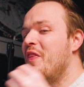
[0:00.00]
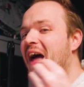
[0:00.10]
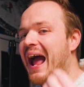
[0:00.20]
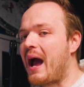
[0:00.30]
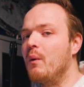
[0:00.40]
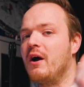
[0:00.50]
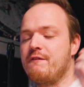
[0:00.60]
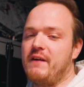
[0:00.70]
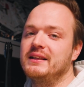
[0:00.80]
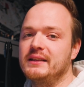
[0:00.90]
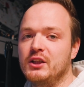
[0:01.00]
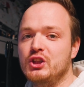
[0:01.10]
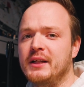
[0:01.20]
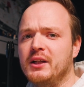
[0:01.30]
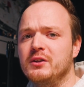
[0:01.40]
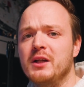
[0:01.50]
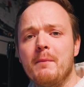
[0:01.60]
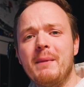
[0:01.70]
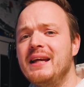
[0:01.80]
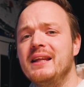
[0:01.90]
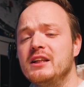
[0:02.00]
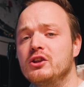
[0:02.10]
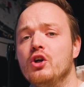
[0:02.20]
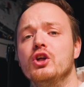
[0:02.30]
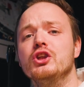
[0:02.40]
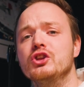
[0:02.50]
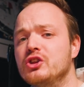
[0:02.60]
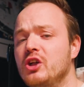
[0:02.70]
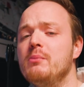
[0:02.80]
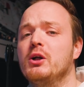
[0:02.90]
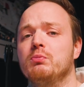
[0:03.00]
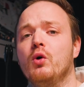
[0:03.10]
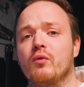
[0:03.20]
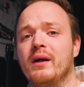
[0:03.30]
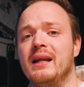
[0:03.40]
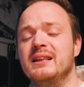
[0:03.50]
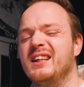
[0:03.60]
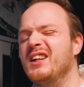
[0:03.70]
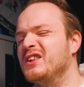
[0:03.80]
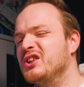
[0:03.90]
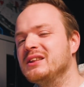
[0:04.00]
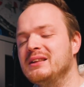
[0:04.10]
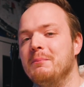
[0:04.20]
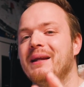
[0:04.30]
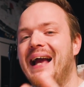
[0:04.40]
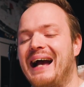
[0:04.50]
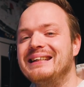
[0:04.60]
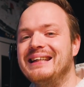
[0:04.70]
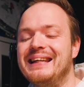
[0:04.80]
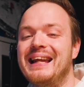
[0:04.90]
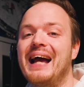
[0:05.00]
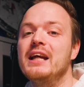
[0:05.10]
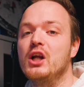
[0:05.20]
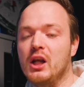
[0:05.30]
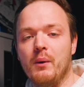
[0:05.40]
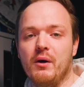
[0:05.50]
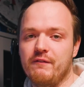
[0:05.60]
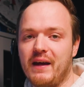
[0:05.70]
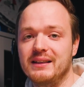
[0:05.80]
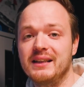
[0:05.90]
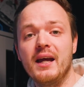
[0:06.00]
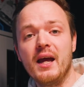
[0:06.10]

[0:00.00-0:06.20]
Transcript: without affecting the shadows, making this look so much more realistic than just simply adding in a glow effect.